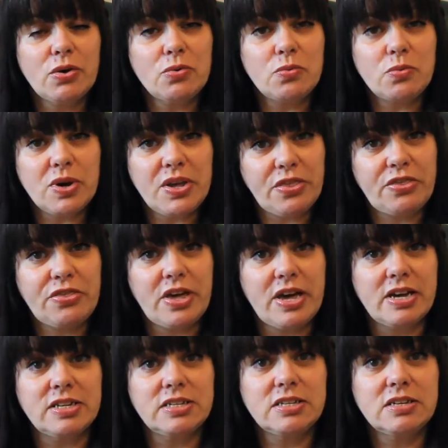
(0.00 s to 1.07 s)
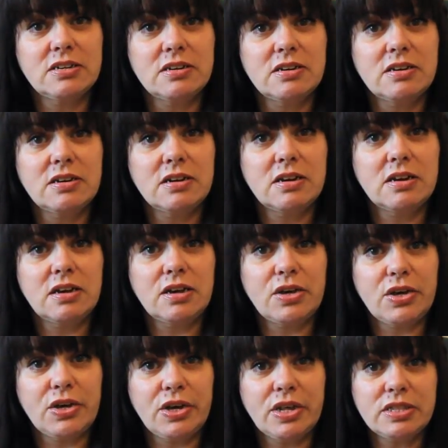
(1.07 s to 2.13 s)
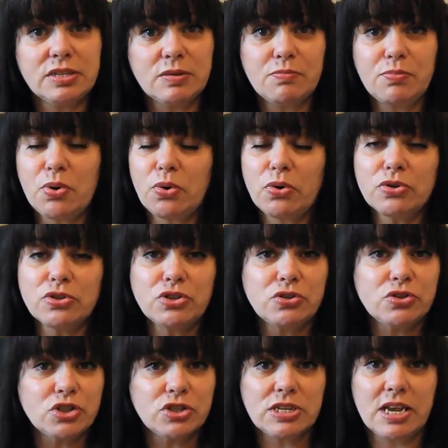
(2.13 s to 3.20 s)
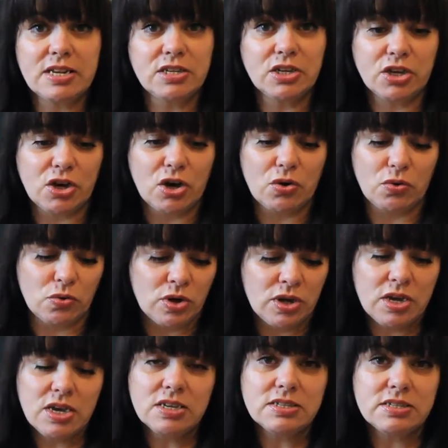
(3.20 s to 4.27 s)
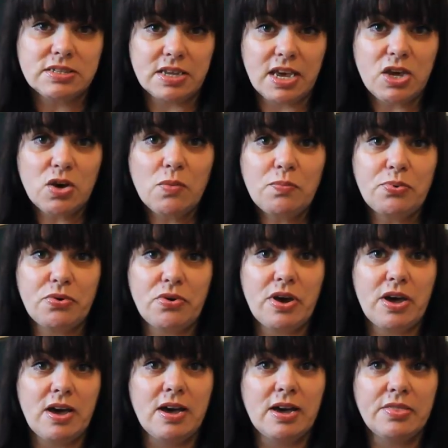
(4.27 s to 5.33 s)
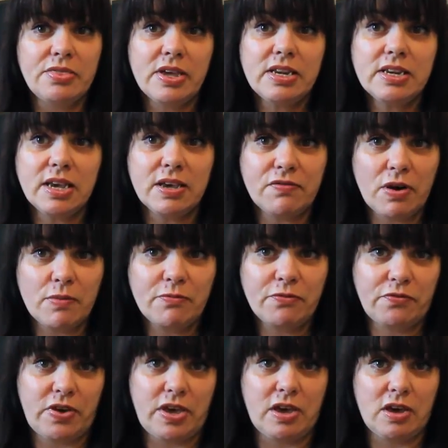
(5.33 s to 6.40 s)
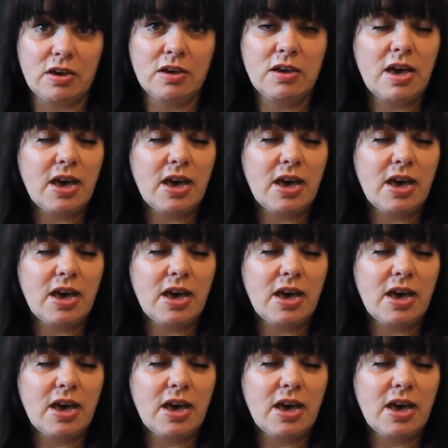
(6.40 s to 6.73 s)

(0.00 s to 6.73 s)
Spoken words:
with that, it's important to just let it go. Say your prayer and then give up fear.